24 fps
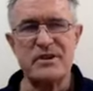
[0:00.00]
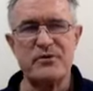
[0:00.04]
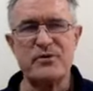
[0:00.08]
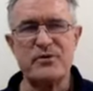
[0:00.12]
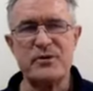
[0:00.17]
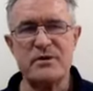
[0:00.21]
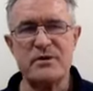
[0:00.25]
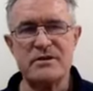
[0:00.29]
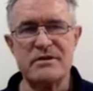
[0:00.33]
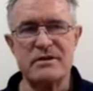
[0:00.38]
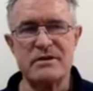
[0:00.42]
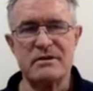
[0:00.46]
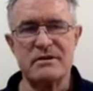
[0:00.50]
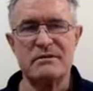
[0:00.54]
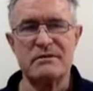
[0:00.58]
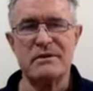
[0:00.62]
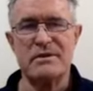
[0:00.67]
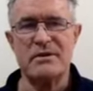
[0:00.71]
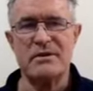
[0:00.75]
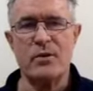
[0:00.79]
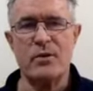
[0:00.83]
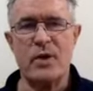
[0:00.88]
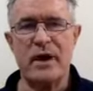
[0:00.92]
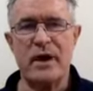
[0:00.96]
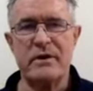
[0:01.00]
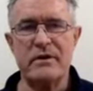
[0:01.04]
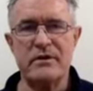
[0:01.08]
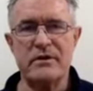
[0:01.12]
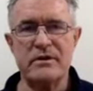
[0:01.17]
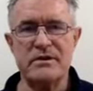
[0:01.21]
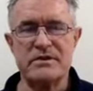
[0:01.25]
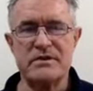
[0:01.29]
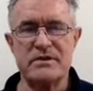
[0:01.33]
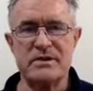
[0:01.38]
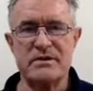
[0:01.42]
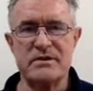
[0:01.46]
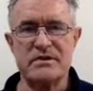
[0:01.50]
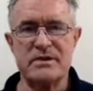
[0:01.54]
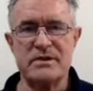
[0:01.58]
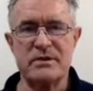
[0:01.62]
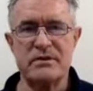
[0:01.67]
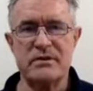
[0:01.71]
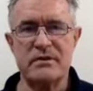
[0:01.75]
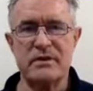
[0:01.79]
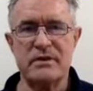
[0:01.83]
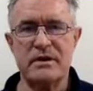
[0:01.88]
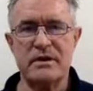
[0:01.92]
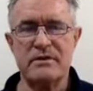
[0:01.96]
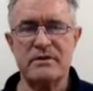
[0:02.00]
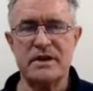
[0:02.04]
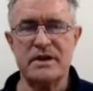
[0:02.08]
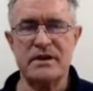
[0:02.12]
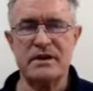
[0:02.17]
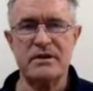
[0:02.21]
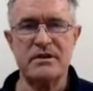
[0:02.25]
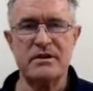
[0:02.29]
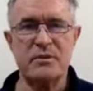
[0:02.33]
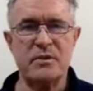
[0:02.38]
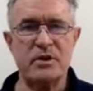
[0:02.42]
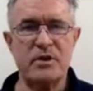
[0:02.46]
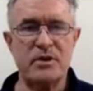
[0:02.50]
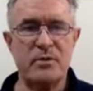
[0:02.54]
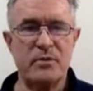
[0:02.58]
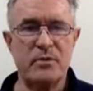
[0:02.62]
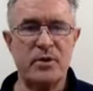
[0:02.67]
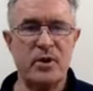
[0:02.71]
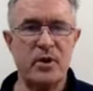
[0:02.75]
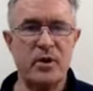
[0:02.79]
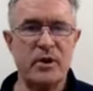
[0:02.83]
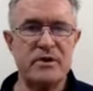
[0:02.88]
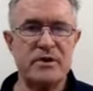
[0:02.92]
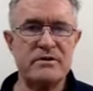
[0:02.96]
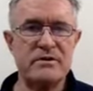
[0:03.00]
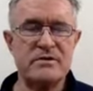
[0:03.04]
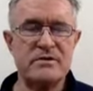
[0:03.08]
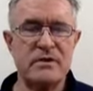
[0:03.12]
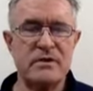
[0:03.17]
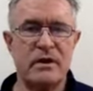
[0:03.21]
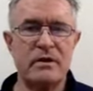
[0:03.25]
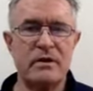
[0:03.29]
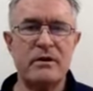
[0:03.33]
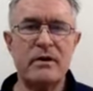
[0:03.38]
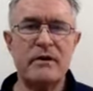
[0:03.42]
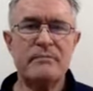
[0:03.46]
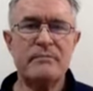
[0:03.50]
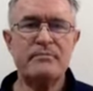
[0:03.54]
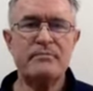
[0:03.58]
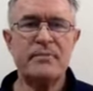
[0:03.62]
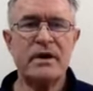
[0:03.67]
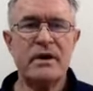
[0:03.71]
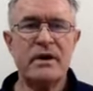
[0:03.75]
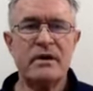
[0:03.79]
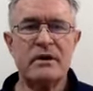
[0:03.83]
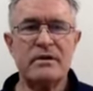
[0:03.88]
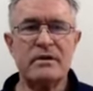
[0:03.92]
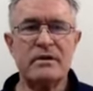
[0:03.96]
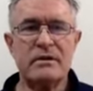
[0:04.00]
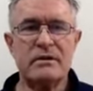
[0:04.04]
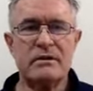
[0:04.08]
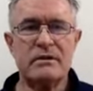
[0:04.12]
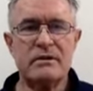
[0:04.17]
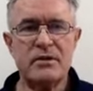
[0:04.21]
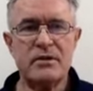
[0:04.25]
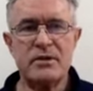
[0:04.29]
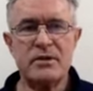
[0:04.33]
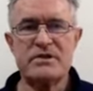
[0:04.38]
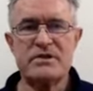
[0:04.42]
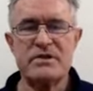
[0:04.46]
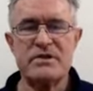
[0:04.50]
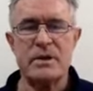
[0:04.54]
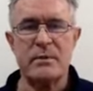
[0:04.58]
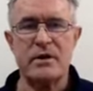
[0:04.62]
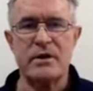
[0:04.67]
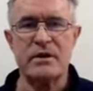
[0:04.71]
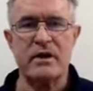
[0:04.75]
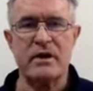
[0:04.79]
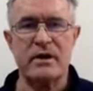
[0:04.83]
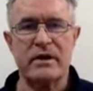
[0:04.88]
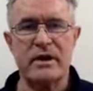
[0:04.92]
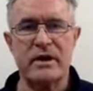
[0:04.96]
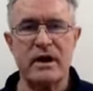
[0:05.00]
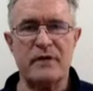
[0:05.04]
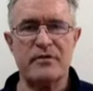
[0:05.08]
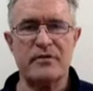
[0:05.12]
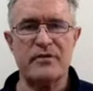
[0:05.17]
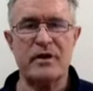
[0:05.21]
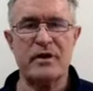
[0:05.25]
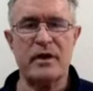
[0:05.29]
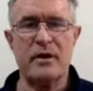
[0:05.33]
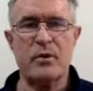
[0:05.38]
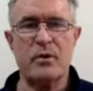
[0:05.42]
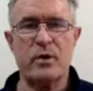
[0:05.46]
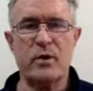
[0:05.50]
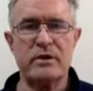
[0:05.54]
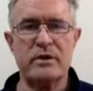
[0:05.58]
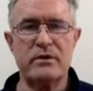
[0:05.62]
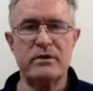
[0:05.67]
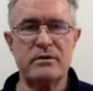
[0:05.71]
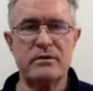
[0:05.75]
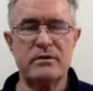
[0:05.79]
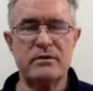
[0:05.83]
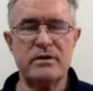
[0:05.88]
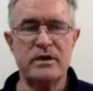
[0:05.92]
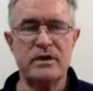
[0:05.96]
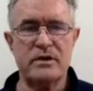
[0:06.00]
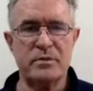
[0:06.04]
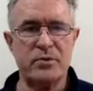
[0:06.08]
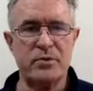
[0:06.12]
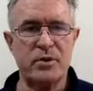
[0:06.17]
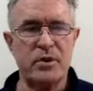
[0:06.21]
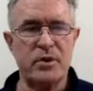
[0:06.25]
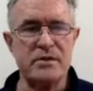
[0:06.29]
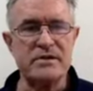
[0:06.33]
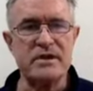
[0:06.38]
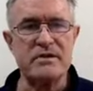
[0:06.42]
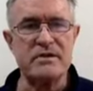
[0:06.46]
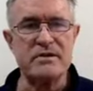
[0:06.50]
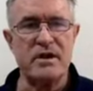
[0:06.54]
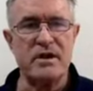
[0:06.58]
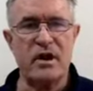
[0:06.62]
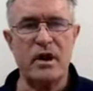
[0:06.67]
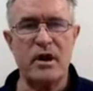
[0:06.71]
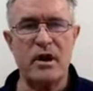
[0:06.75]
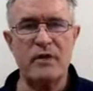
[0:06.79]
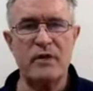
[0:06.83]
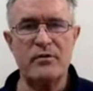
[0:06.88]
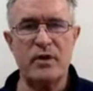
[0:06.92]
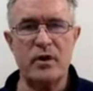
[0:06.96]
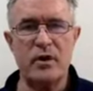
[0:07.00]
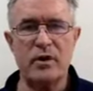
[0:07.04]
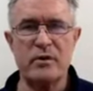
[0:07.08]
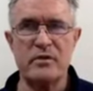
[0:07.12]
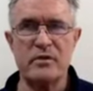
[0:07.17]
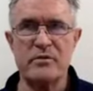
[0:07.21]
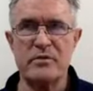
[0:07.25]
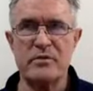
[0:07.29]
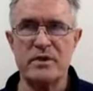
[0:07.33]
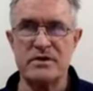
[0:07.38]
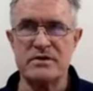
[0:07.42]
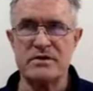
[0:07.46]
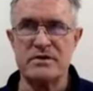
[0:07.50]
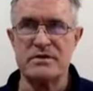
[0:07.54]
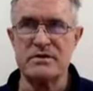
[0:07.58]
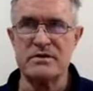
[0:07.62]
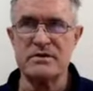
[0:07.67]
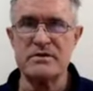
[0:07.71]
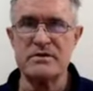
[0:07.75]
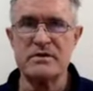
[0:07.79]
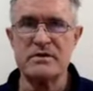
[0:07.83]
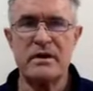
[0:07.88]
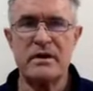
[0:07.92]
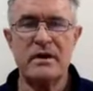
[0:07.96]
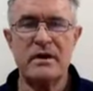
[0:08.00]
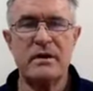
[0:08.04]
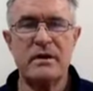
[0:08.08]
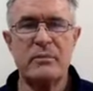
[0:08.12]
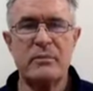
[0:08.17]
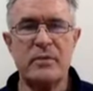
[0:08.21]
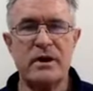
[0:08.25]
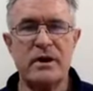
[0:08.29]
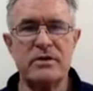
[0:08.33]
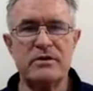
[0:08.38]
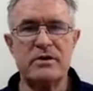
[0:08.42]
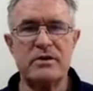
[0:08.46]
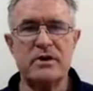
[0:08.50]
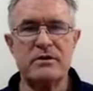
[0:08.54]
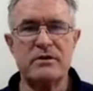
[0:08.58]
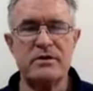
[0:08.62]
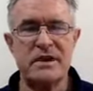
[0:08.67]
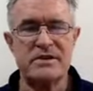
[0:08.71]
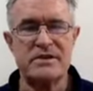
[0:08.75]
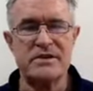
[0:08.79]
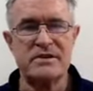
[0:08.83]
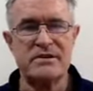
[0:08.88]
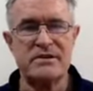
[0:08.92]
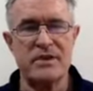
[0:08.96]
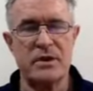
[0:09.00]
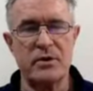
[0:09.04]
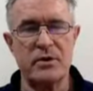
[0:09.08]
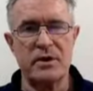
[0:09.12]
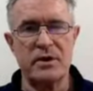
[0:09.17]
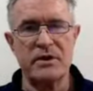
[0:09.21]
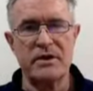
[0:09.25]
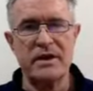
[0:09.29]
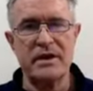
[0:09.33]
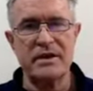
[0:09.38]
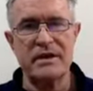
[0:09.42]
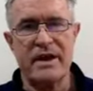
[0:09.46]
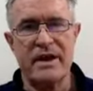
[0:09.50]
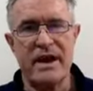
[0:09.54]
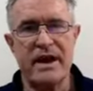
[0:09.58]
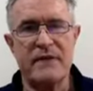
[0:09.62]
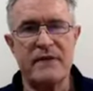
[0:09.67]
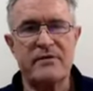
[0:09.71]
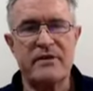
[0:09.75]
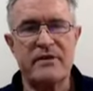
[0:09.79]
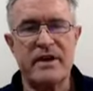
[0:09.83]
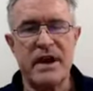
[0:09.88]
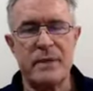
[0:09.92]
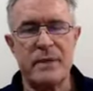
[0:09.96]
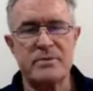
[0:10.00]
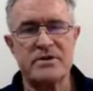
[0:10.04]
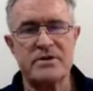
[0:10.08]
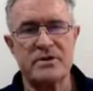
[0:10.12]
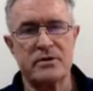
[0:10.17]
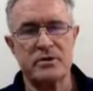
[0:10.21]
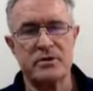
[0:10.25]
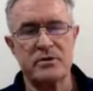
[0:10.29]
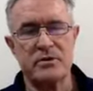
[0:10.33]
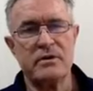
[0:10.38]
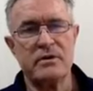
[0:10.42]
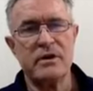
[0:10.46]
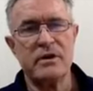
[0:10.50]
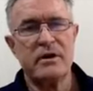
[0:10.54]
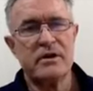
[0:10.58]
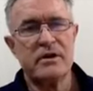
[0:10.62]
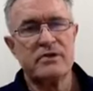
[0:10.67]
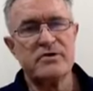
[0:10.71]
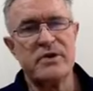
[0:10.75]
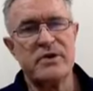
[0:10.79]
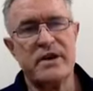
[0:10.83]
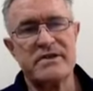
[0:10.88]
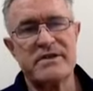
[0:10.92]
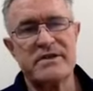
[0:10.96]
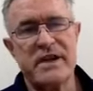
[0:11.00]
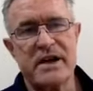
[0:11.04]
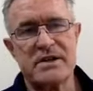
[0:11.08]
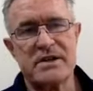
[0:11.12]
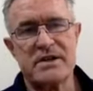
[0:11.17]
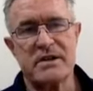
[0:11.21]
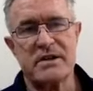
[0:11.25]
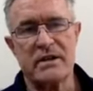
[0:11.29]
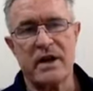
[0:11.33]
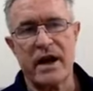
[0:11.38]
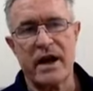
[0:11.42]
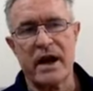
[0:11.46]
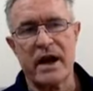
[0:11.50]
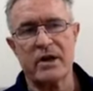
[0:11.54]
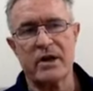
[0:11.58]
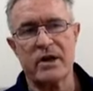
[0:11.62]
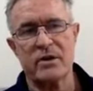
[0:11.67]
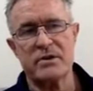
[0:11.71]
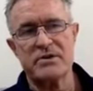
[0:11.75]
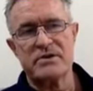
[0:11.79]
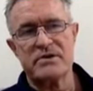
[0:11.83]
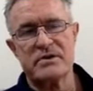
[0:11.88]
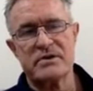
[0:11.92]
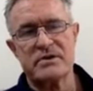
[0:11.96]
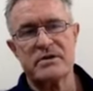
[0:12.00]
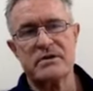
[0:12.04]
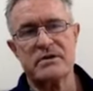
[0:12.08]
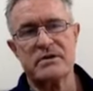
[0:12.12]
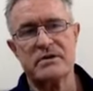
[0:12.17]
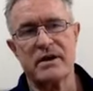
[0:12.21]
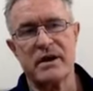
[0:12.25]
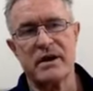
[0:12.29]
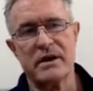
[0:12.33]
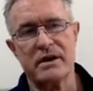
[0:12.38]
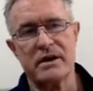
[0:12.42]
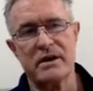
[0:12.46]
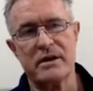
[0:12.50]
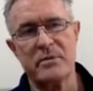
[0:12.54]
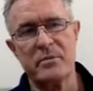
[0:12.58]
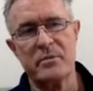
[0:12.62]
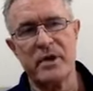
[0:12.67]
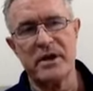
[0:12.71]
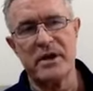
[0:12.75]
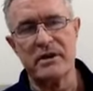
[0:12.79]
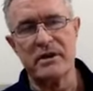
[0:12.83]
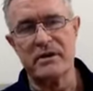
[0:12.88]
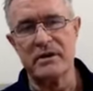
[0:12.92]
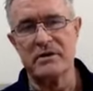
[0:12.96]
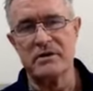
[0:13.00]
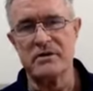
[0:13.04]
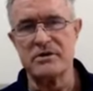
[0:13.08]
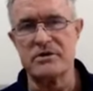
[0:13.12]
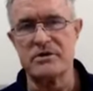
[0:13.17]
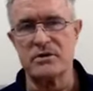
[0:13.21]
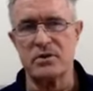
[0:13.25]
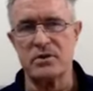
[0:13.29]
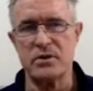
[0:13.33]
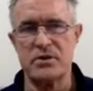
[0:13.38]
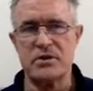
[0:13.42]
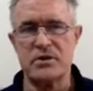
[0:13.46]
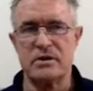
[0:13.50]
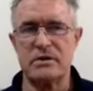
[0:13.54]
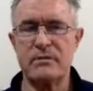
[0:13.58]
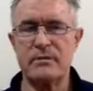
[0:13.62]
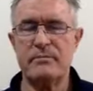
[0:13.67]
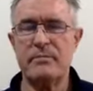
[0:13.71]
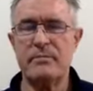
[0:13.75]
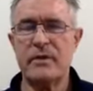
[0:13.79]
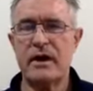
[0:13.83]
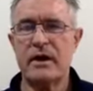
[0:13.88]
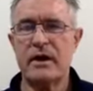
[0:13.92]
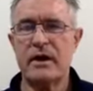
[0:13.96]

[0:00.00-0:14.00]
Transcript: difference in the way that these things are intended to be deployed. So use something like Kafka where you need to process a high volume of messages, but you don't necessarily need to have the absolute transactional accuracy embedded in the solution.